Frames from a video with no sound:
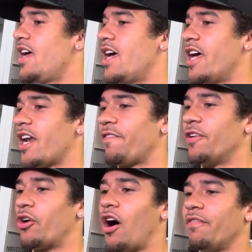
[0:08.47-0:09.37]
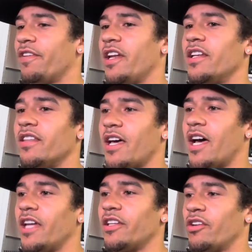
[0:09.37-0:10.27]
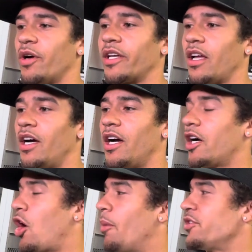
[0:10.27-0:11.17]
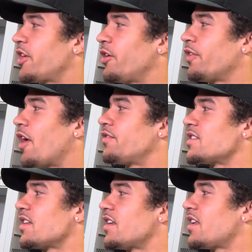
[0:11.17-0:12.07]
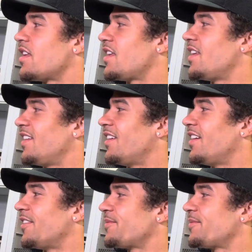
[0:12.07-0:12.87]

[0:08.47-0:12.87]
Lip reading: And I feel confident that, you know, I accomplished that over the offseason. Yeah.